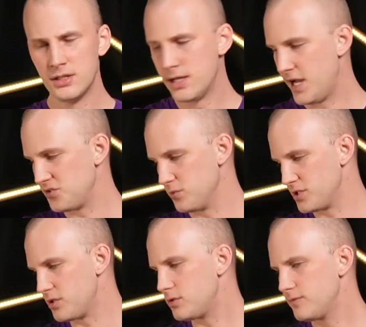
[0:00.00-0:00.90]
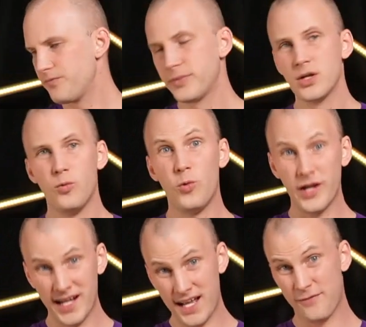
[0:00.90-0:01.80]
As a result, one
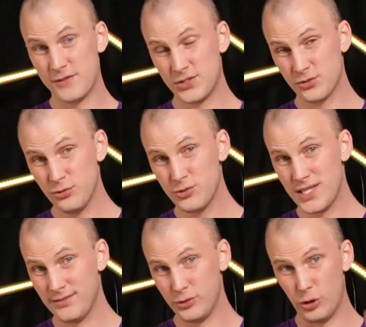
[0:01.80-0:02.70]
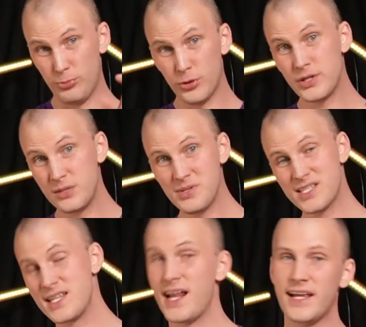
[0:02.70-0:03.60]
and a half inch screws have little pokey bits
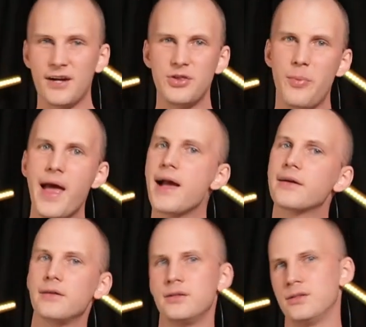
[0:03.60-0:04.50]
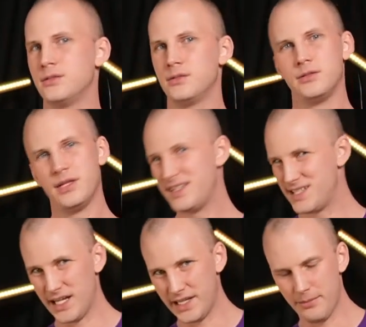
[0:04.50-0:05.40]
that hang out the back. It's
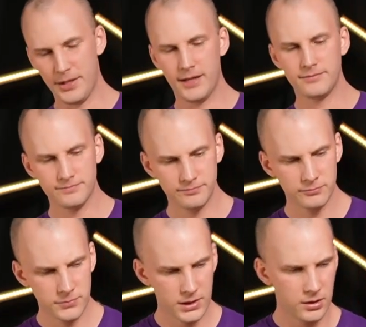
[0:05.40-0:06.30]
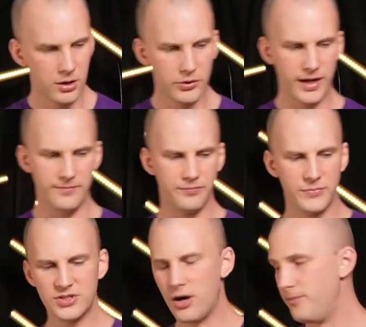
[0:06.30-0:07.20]
not that bad. Okay,
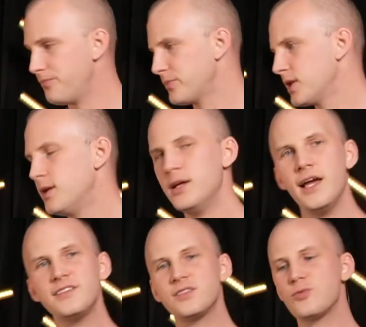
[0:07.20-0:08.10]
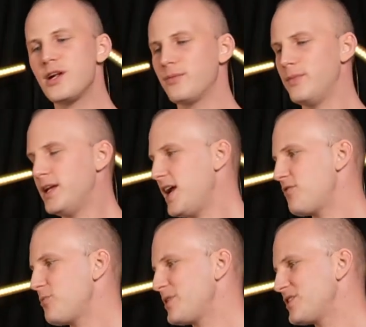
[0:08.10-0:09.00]
so this is where
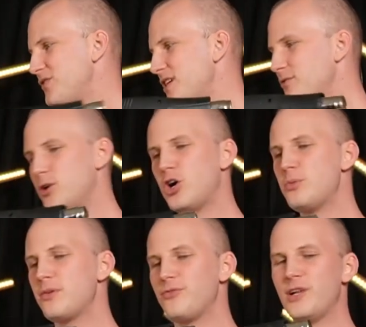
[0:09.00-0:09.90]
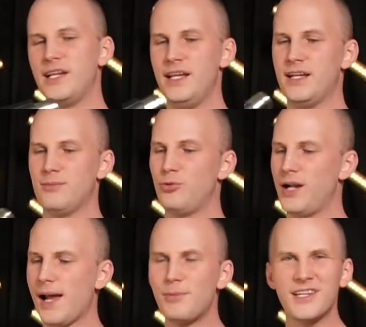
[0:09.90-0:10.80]
Everybody's favorite Harbor Freight Hika. Boy,
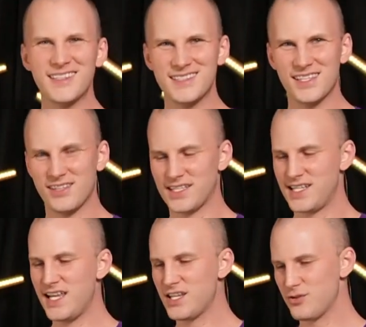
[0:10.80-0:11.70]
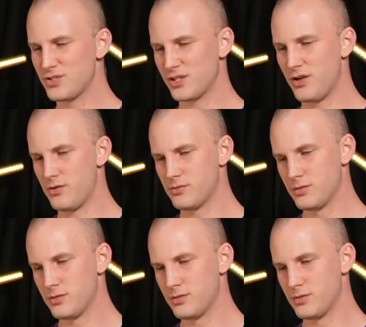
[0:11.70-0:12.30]
I bought this thing like 10 years ago.